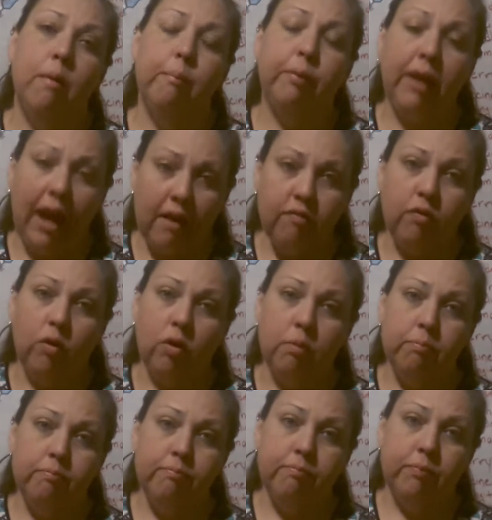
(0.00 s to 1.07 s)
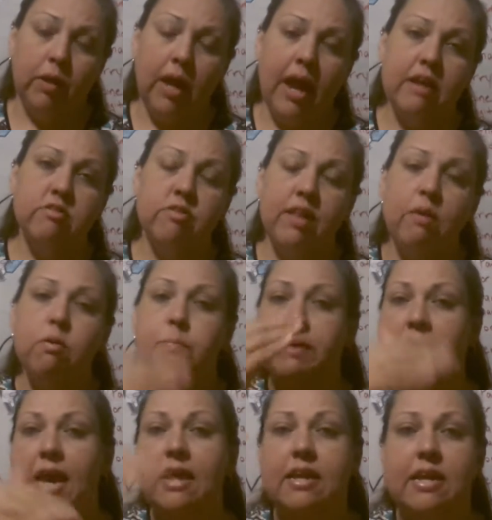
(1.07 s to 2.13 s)
platform. Okay, so that would
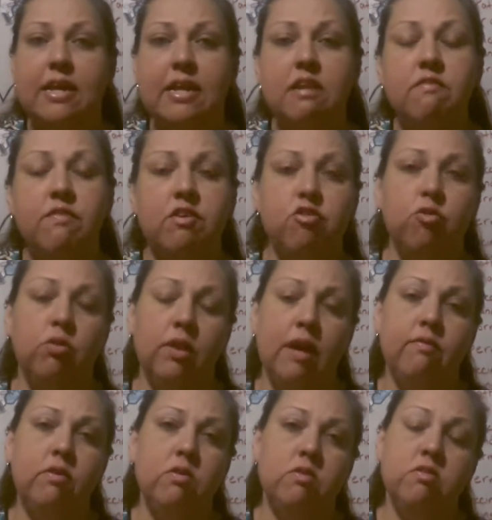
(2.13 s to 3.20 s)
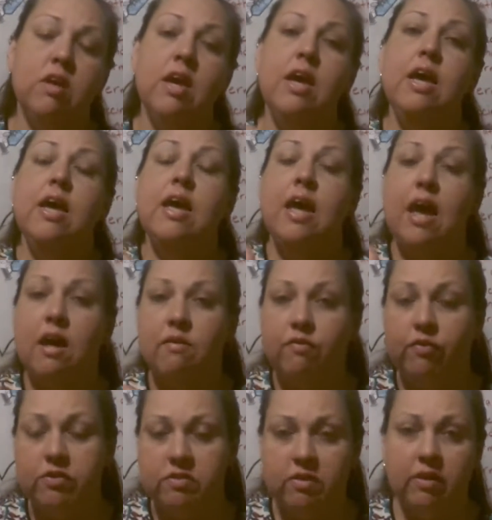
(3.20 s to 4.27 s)
be at individual levels, at
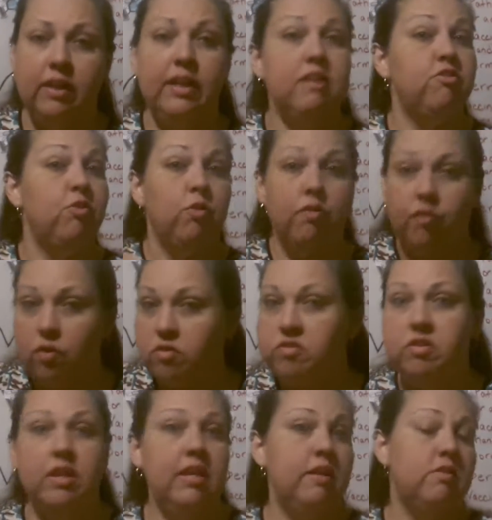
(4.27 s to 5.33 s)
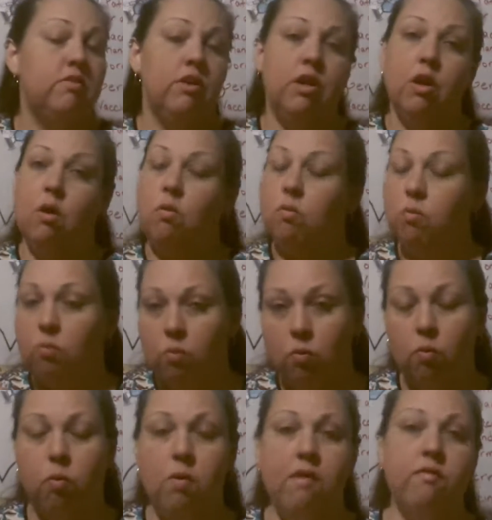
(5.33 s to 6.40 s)
facilities, universities, you know,
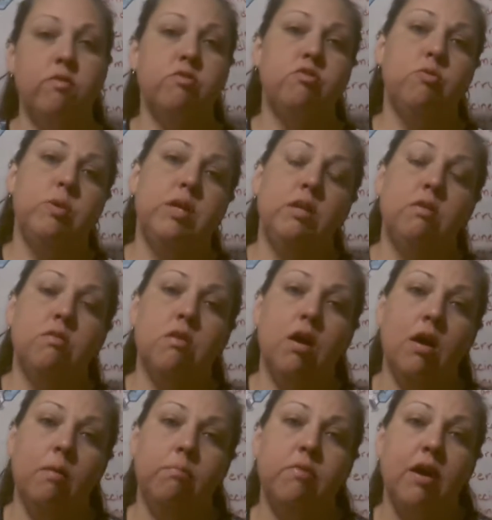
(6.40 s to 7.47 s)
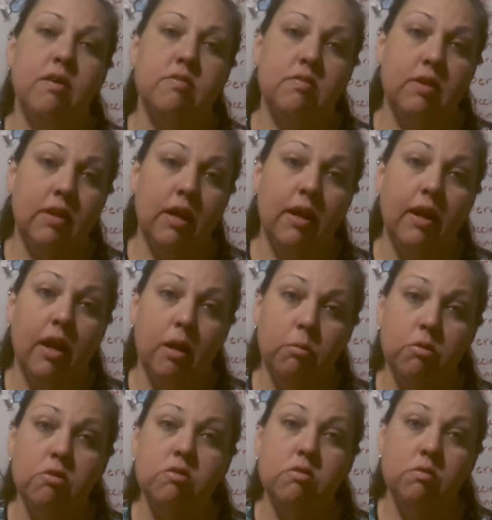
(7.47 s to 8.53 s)
whoever's doing testing on
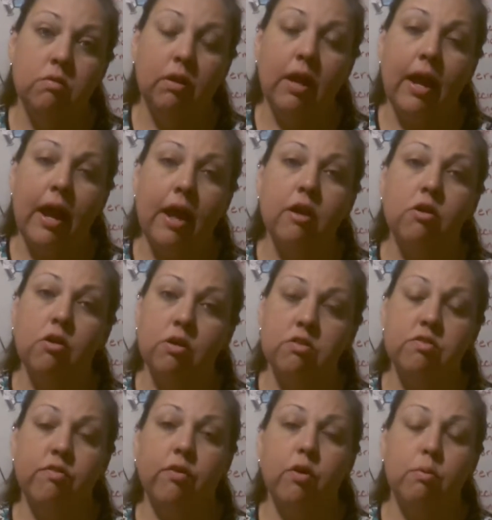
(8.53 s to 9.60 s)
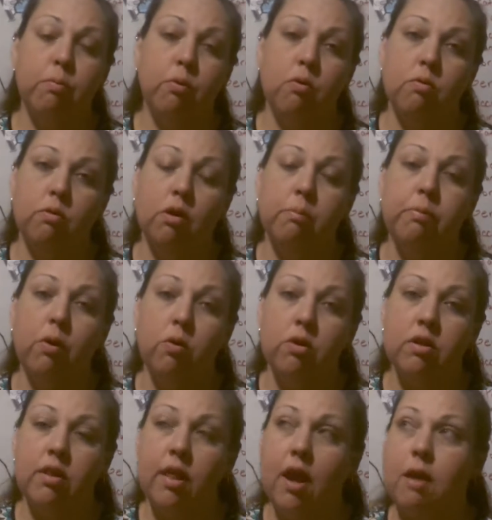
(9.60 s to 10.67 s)
animals. Okay, IACUC is a very important
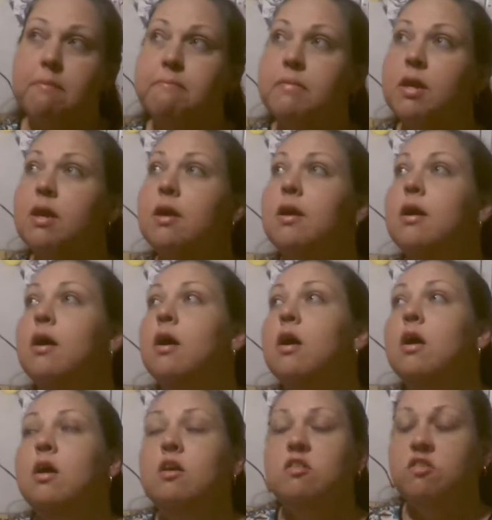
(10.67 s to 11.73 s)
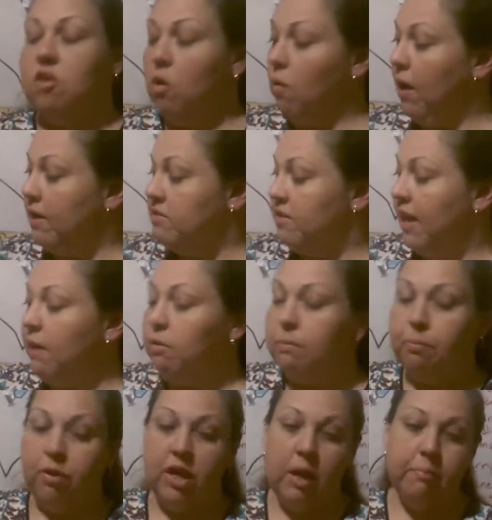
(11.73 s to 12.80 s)
component of that. So I said I
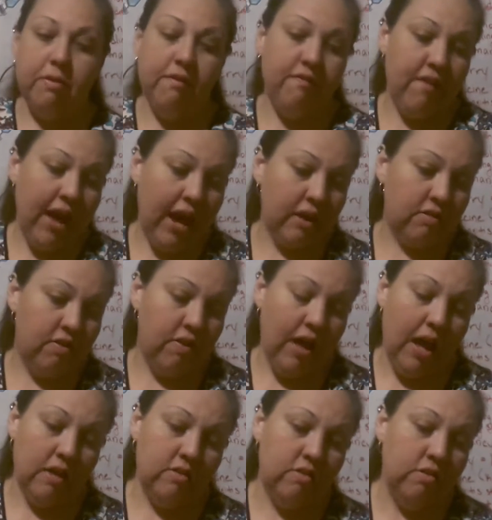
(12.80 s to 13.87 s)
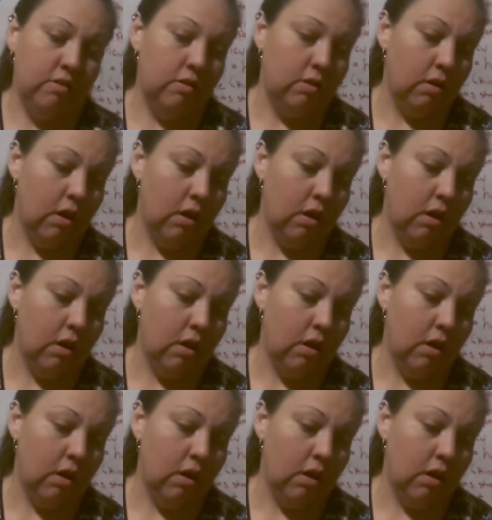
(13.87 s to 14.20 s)
would bring up the fact that